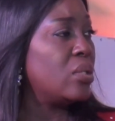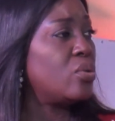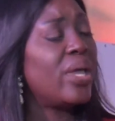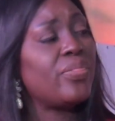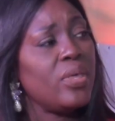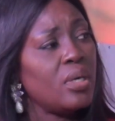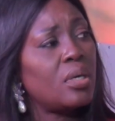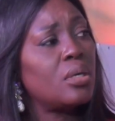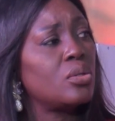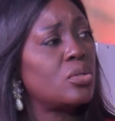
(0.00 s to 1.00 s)
And so I
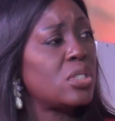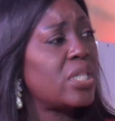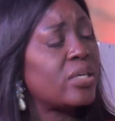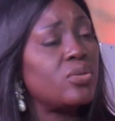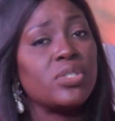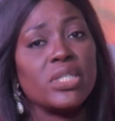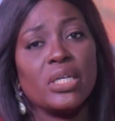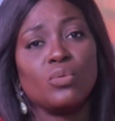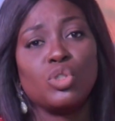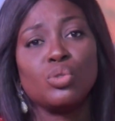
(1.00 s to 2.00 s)
think, just like you
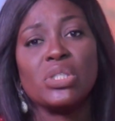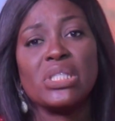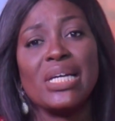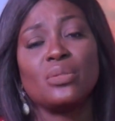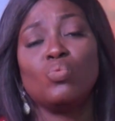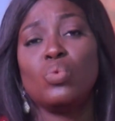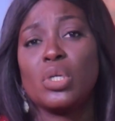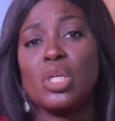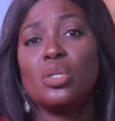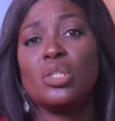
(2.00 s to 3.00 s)
said, we should start
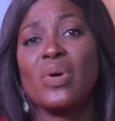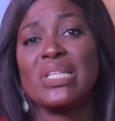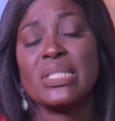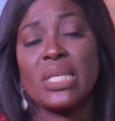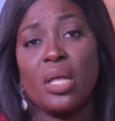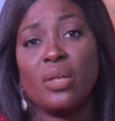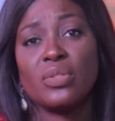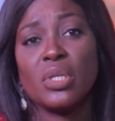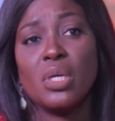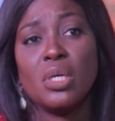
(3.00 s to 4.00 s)
working on
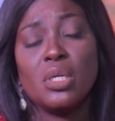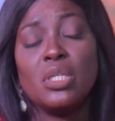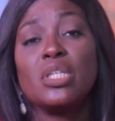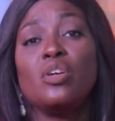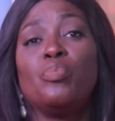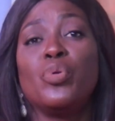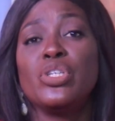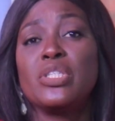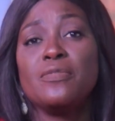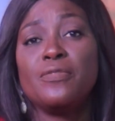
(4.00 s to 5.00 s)
ourselves instead of
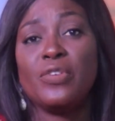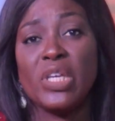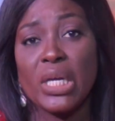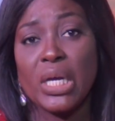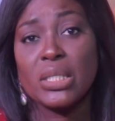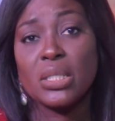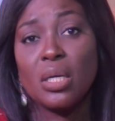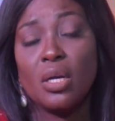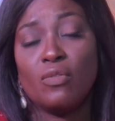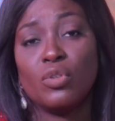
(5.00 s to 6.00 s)
pointing
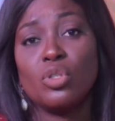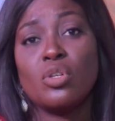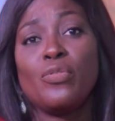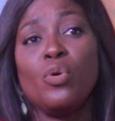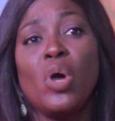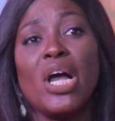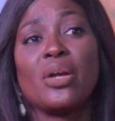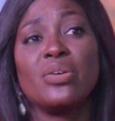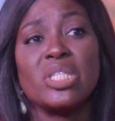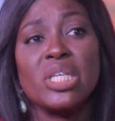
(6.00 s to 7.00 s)
fingers. For those of you who
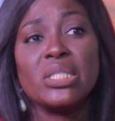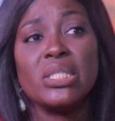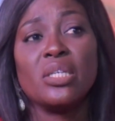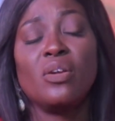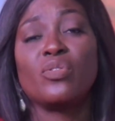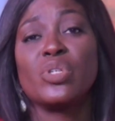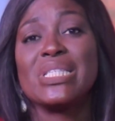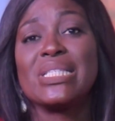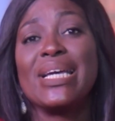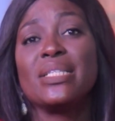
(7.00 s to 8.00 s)
are Christians, instead of
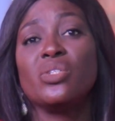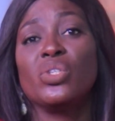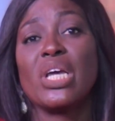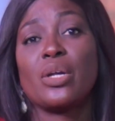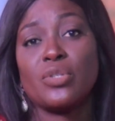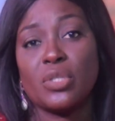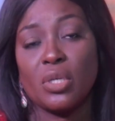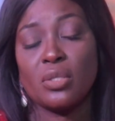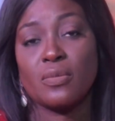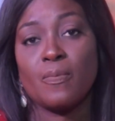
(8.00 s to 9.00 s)
criticizing other
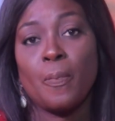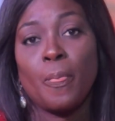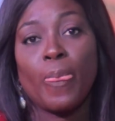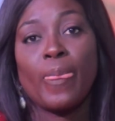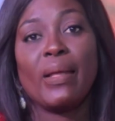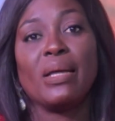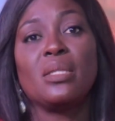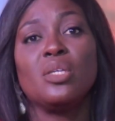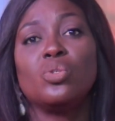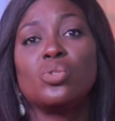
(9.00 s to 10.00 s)
Christians,
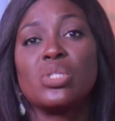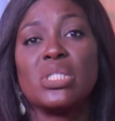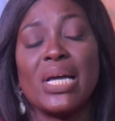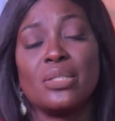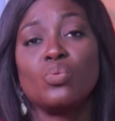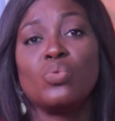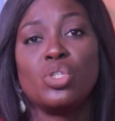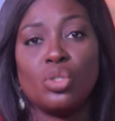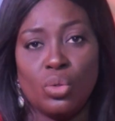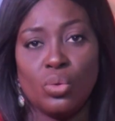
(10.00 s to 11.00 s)
I think you should start
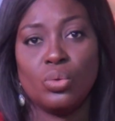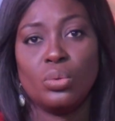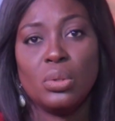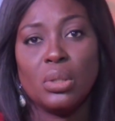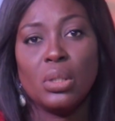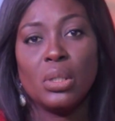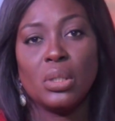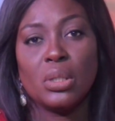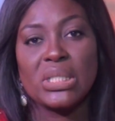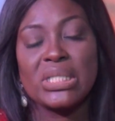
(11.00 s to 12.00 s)
with you.
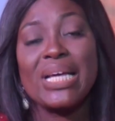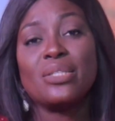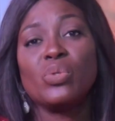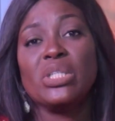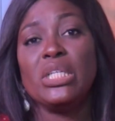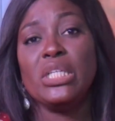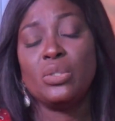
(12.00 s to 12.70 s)
Start with the